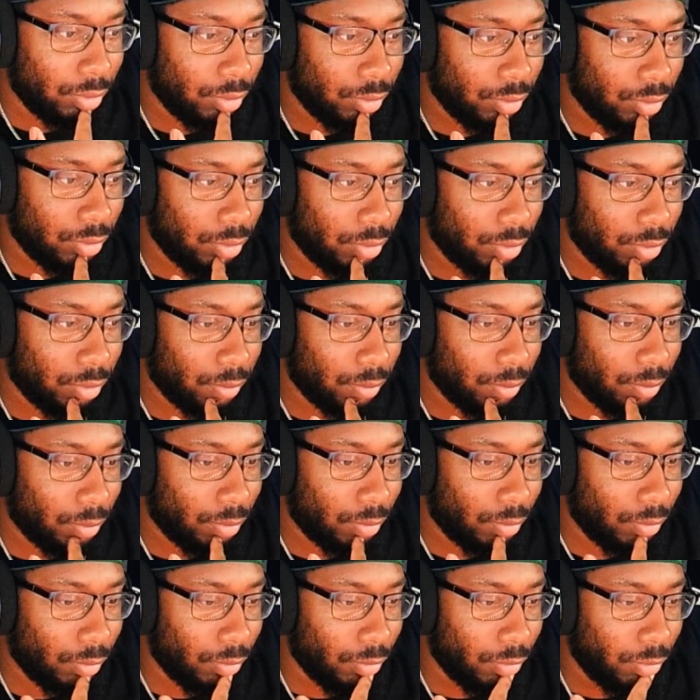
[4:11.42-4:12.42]
The
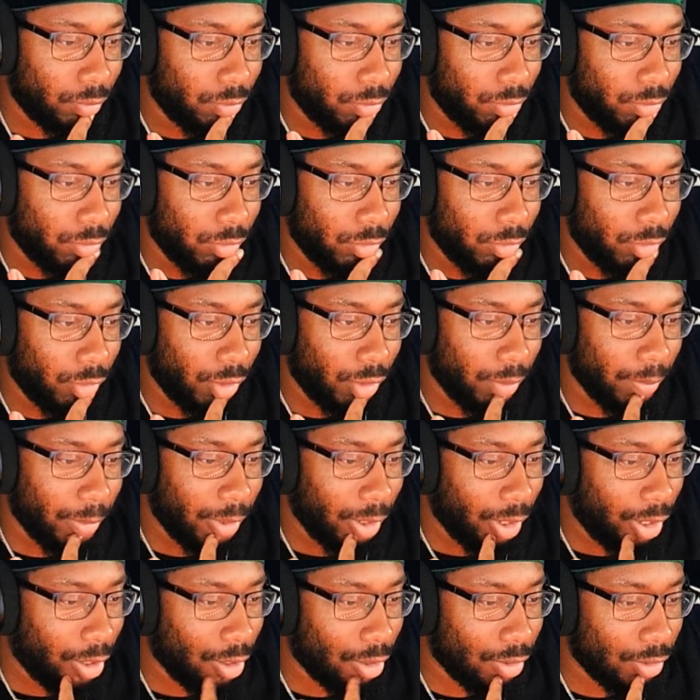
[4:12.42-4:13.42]
main
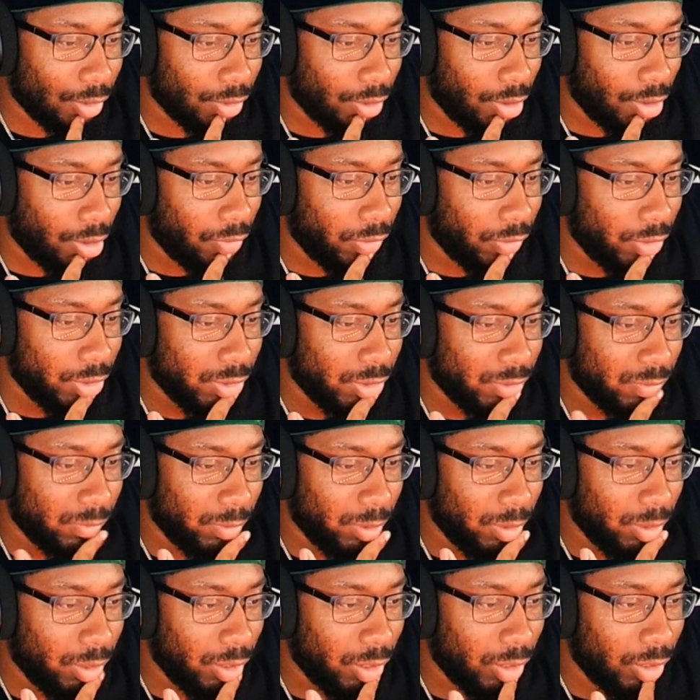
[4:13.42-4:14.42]
character will always
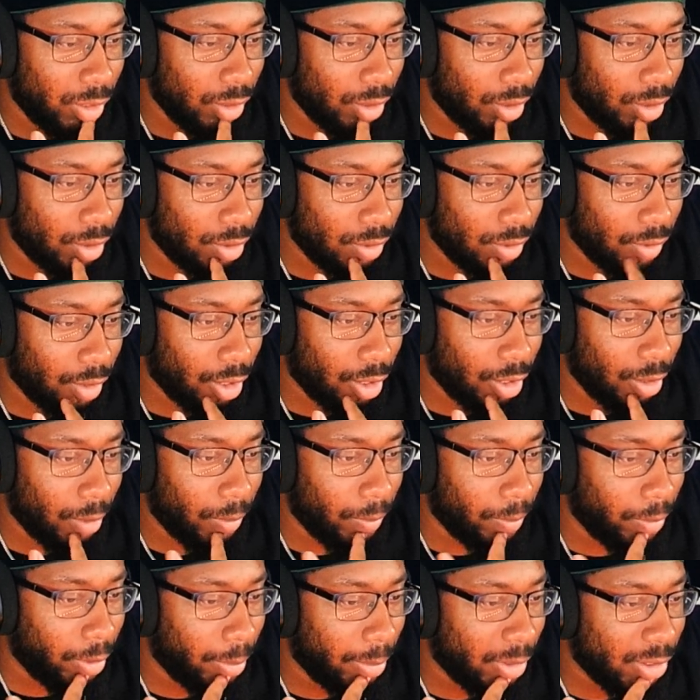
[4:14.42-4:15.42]
win the end, so I
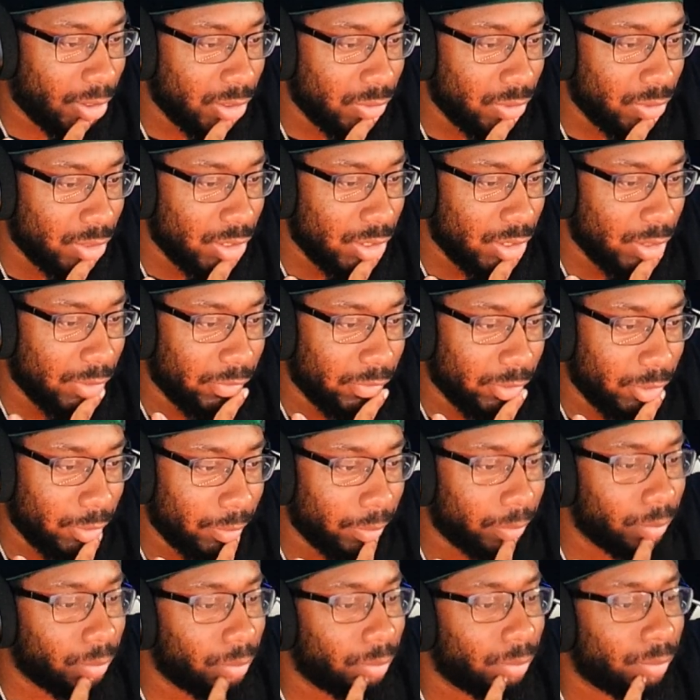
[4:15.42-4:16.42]
can't bring myself to cheer for
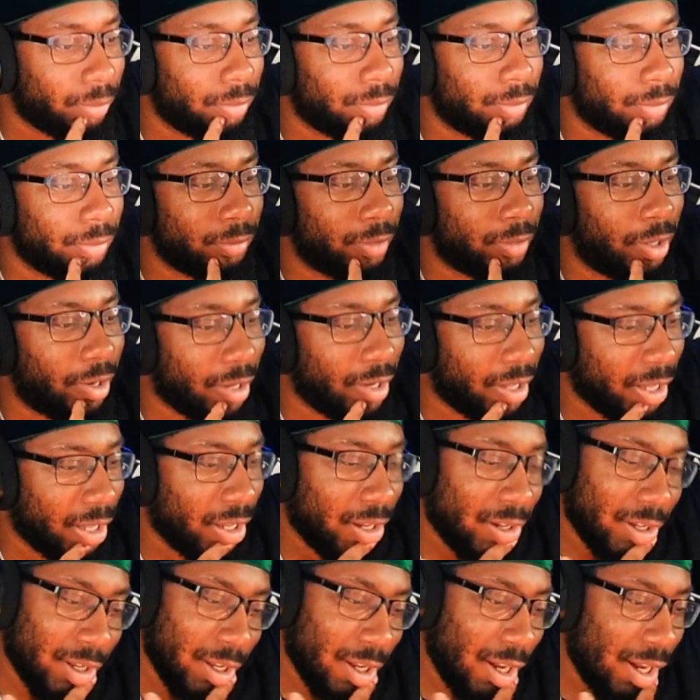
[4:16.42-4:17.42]
him. Okay.
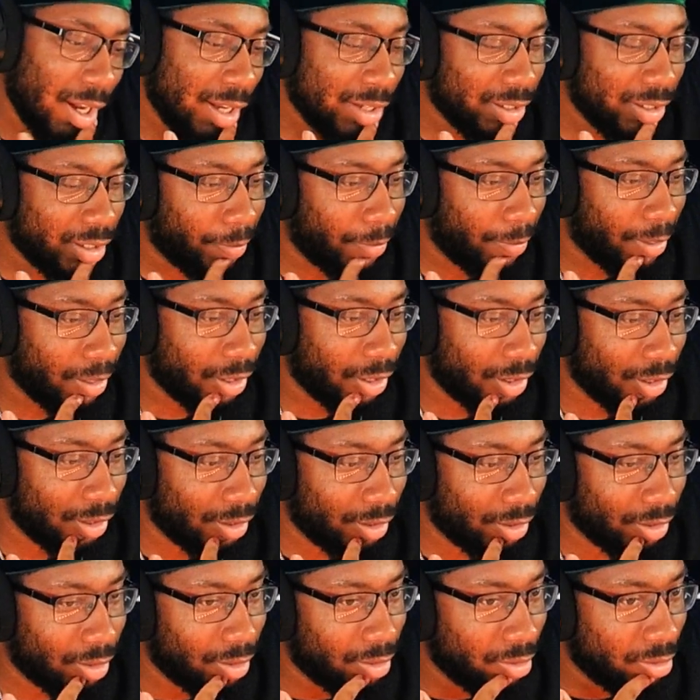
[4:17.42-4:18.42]
I guess that makes
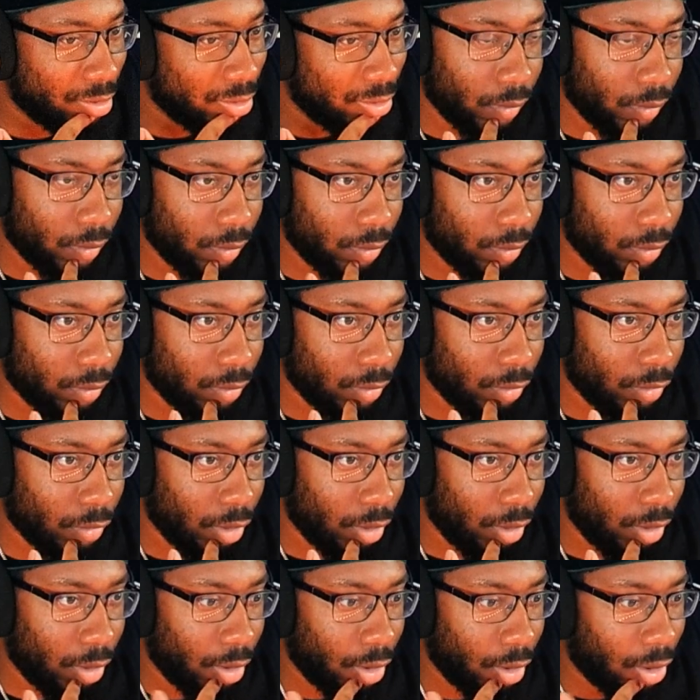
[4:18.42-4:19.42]
sense.
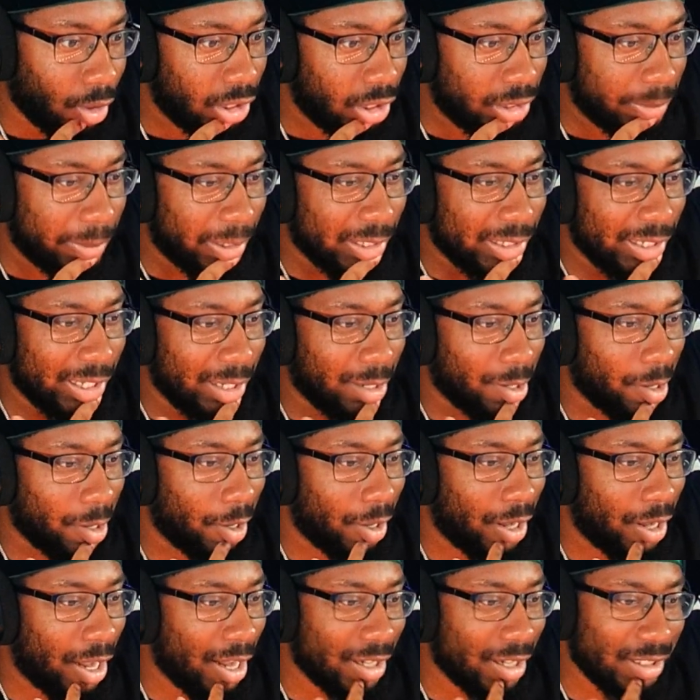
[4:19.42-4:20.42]
He's about to get
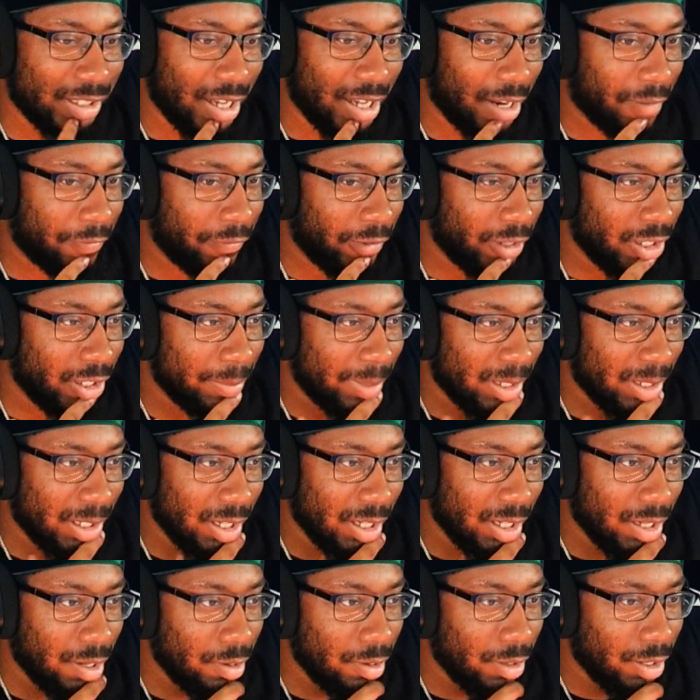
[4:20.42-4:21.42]
caught. I just got a feeling he's about to
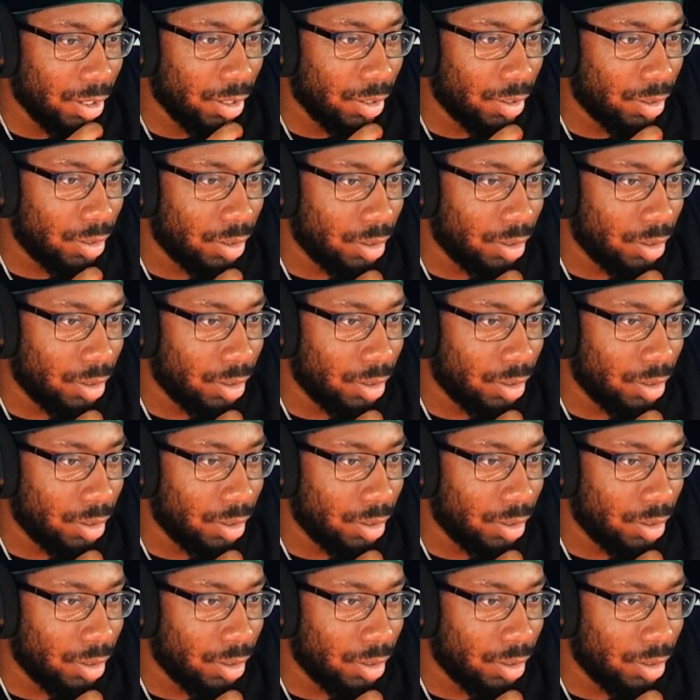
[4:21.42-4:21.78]
get caught now.